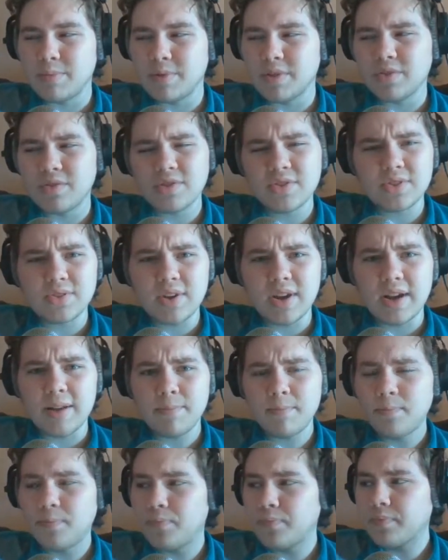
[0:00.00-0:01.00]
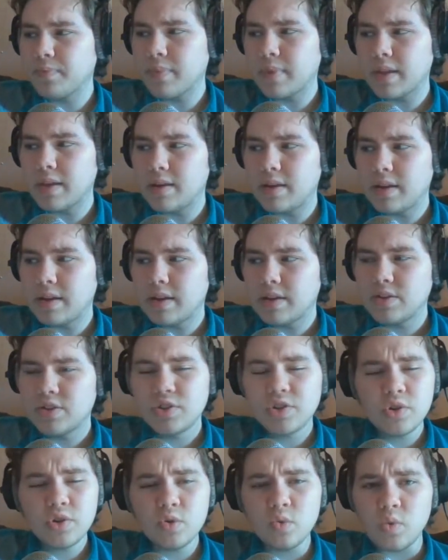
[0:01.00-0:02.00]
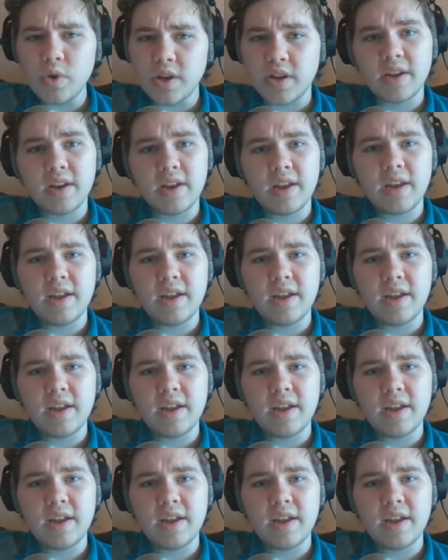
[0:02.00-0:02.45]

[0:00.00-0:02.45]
But they're also not too weak in